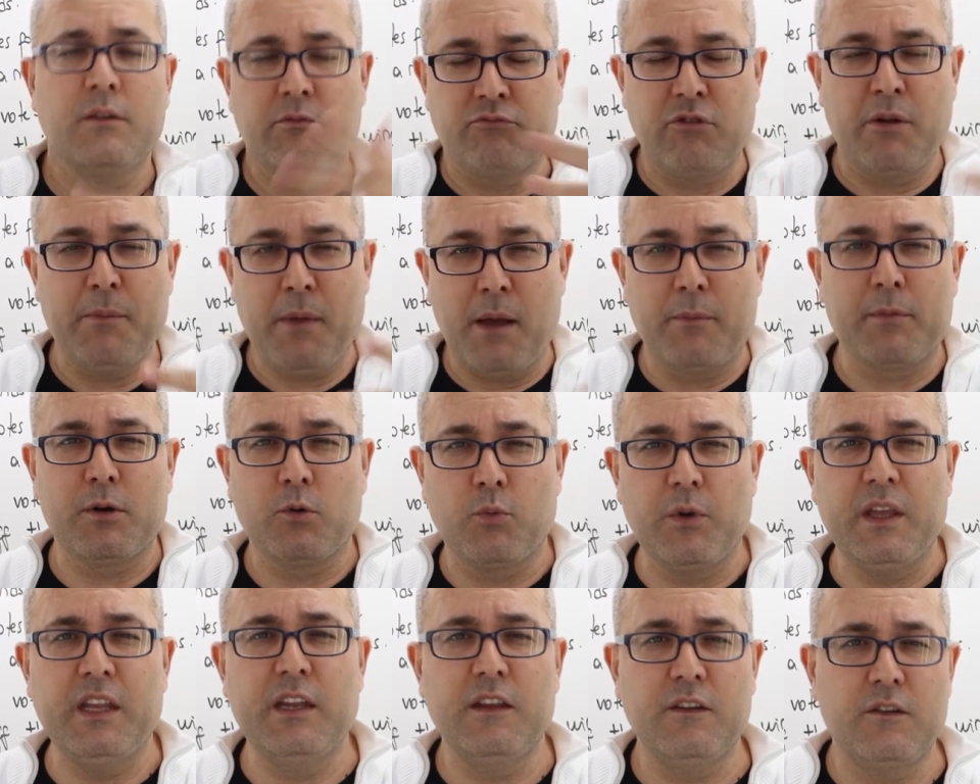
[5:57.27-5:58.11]
Remember,
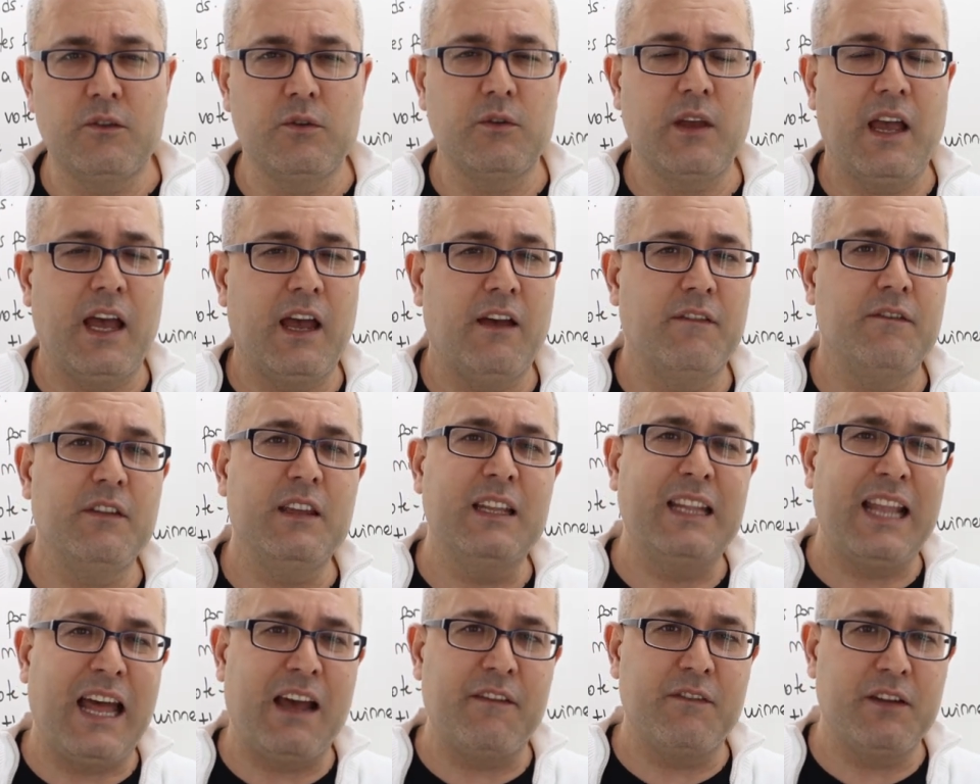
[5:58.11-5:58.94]
we need to have
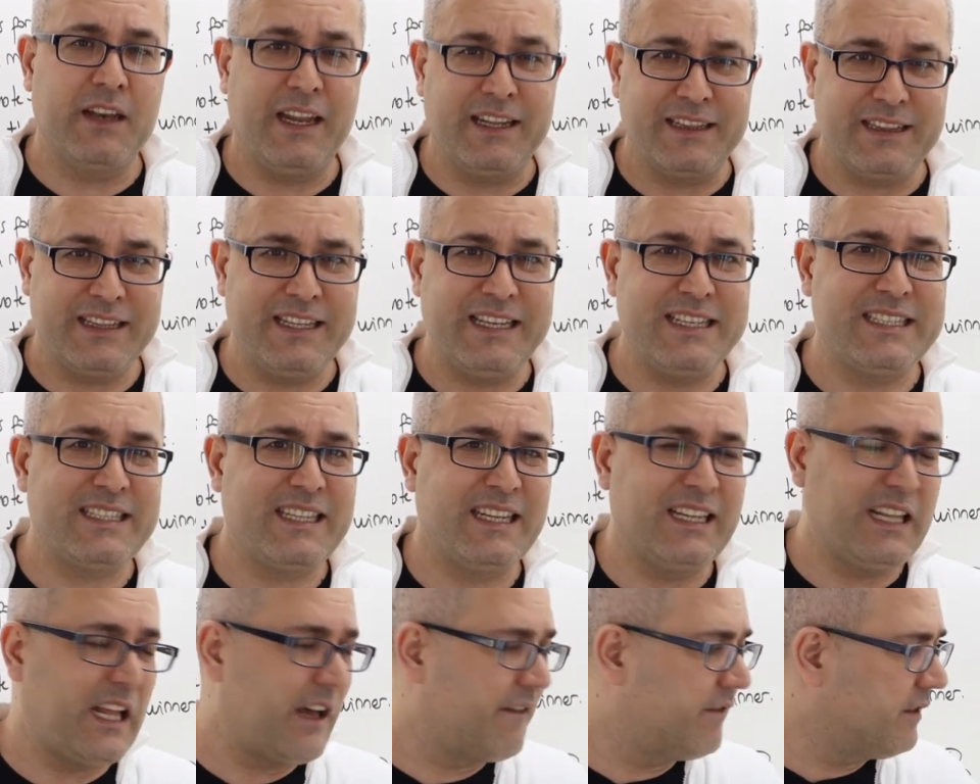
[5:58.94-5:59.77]
11, at
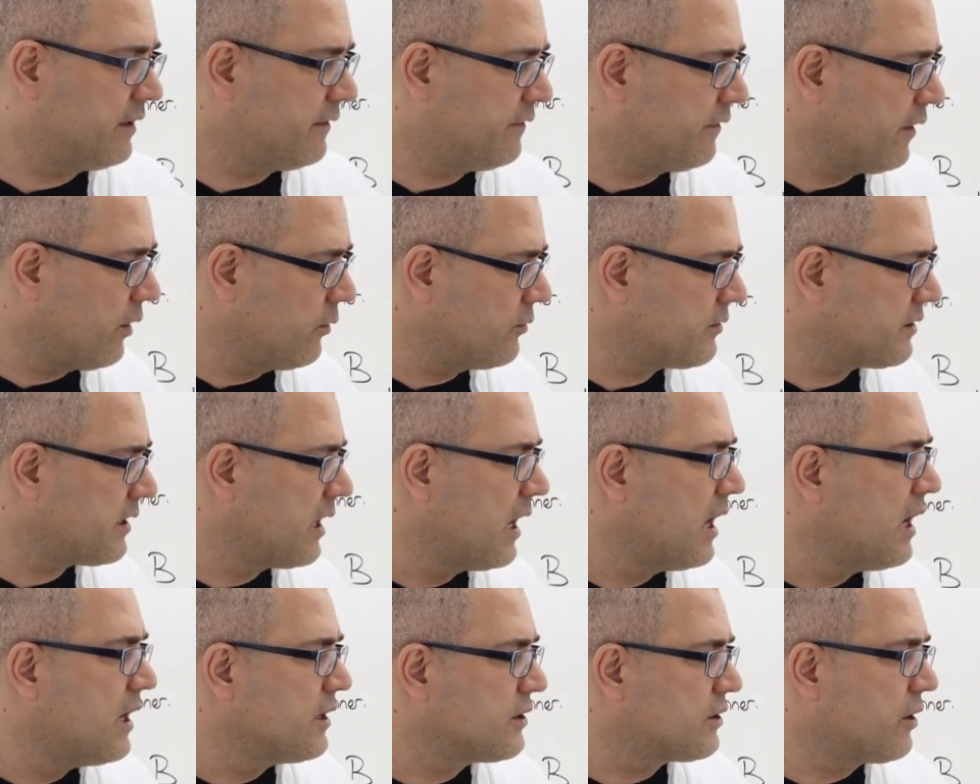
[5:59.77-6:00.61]
least 11 votes.
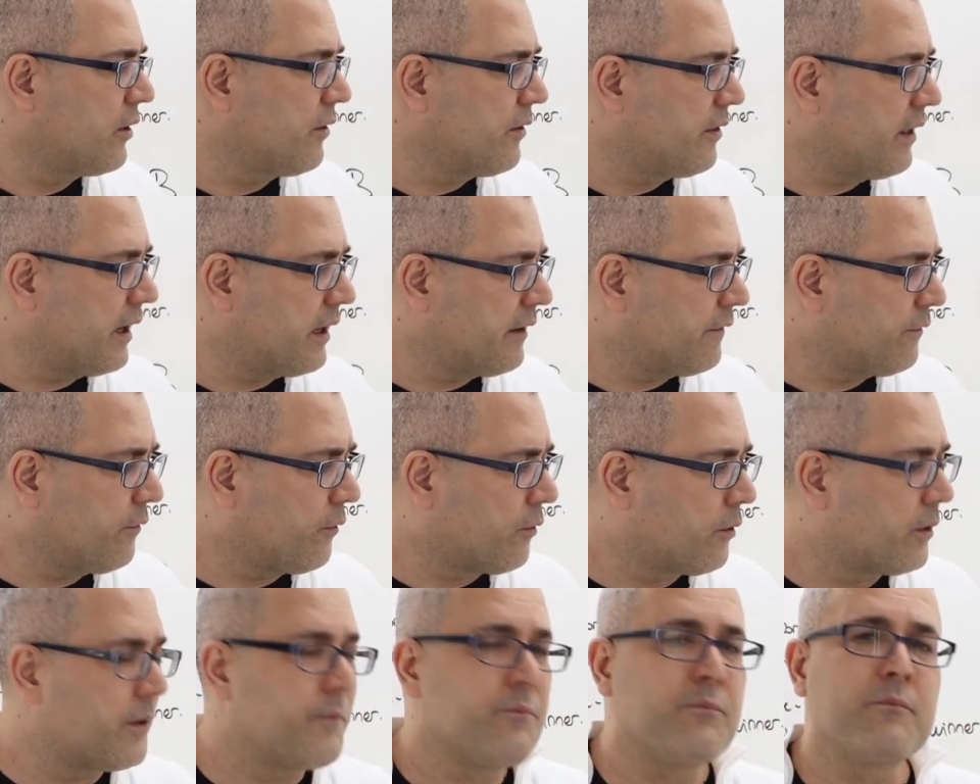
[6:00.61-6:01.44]
So
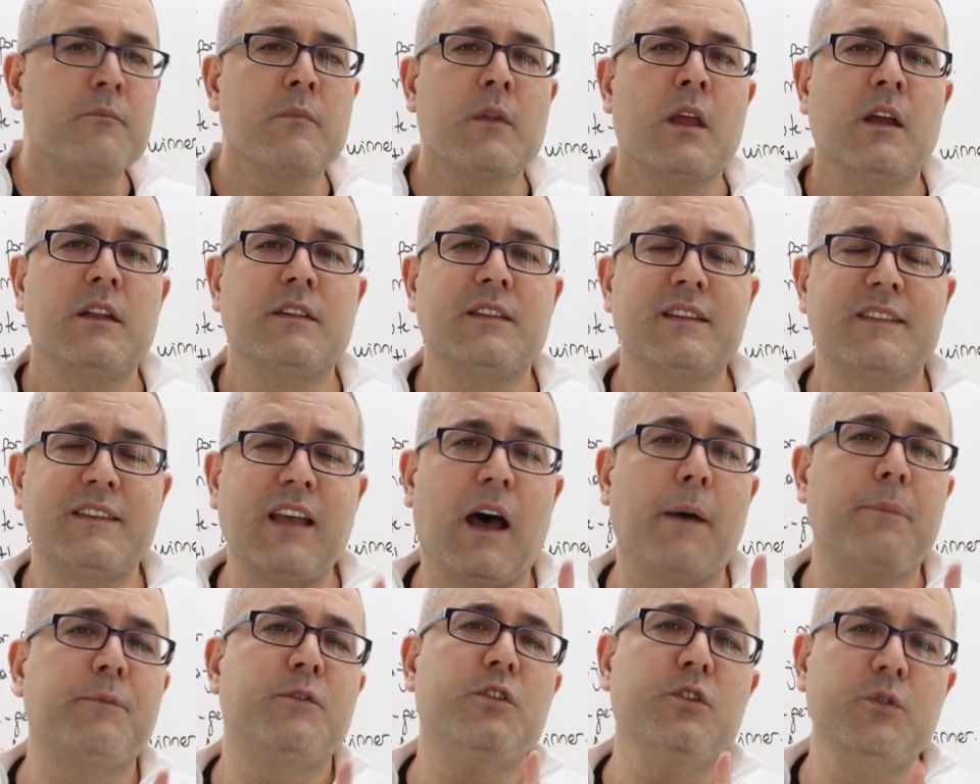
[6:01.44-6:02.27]
therefore, the
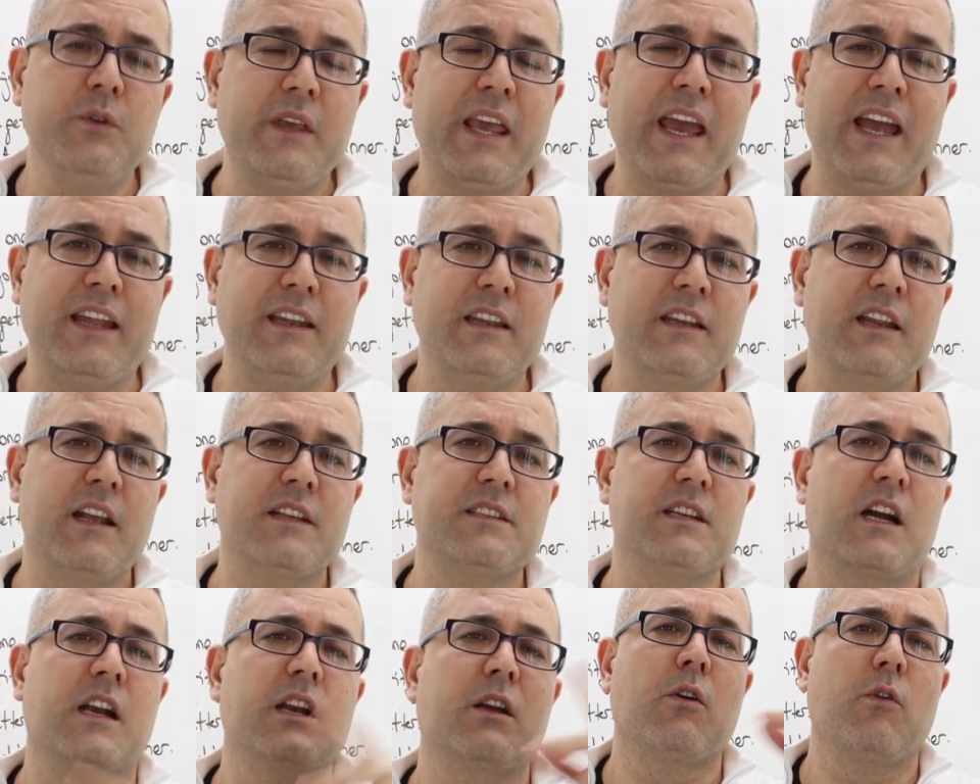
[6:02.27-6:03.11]
top two
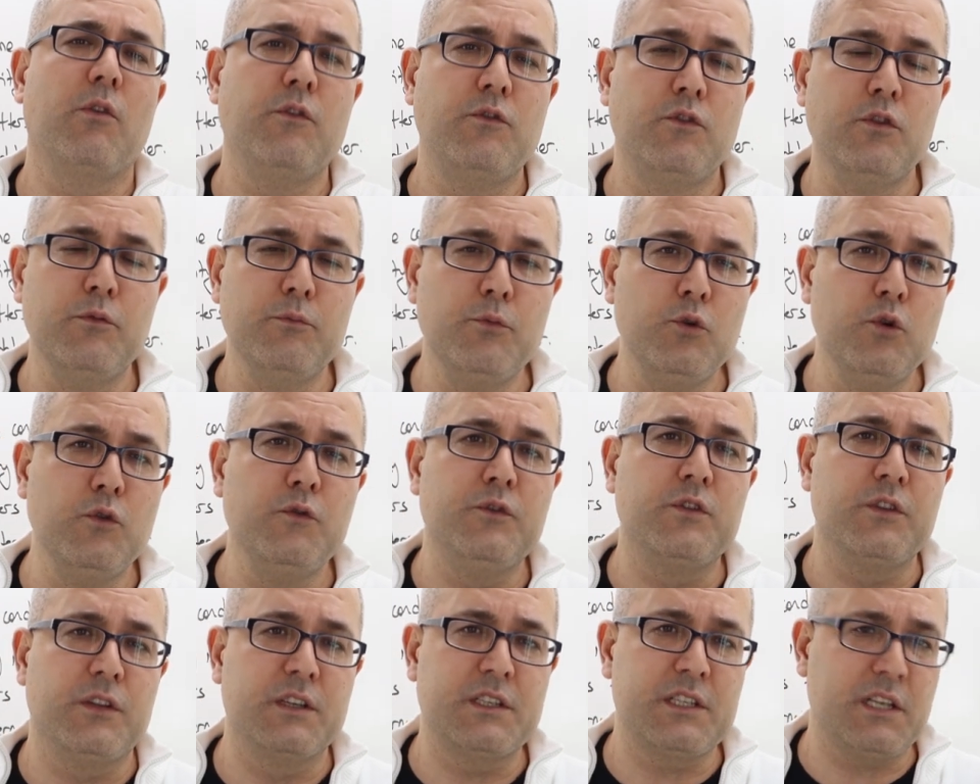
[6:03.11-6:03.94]
candidates going to
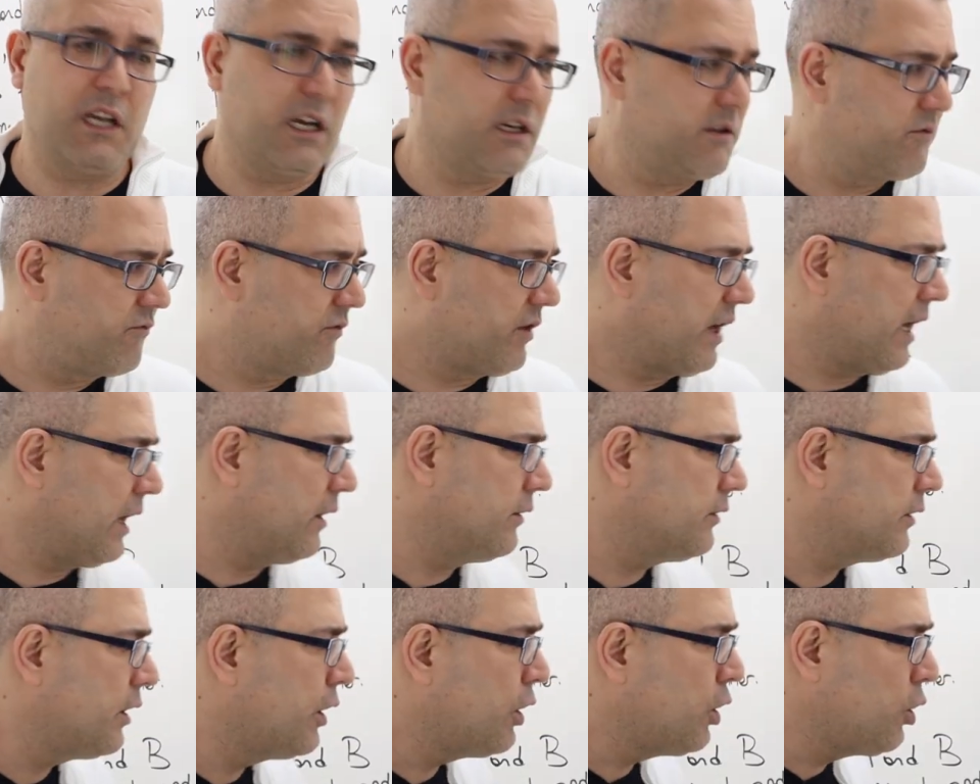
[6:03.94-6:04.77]
move to the second
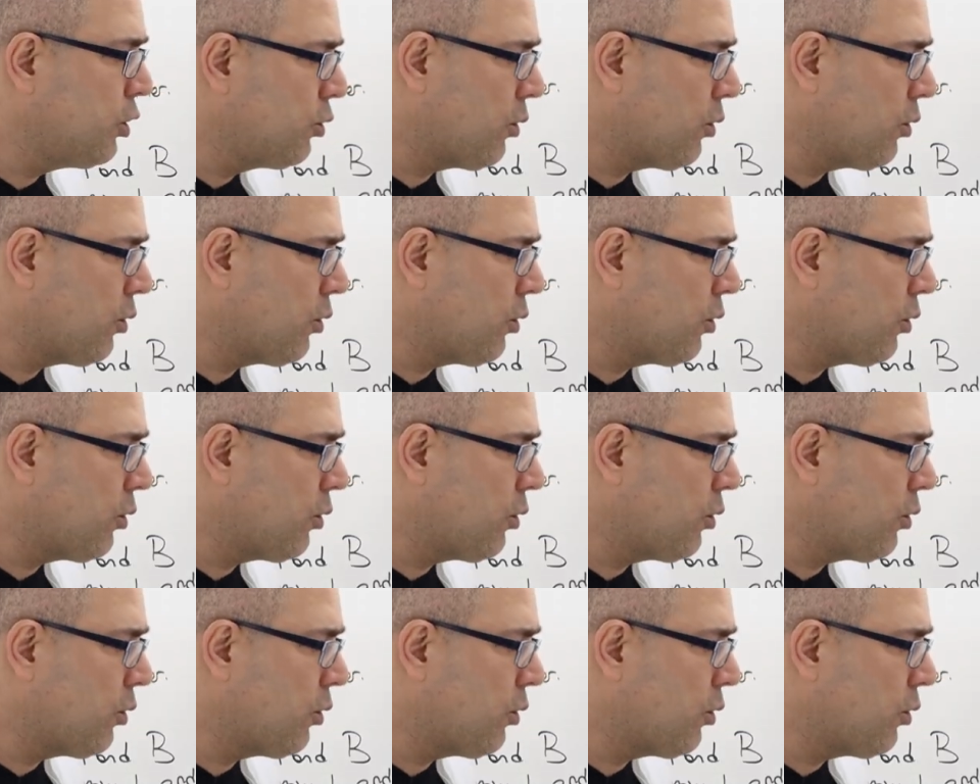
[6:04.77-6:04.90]
round.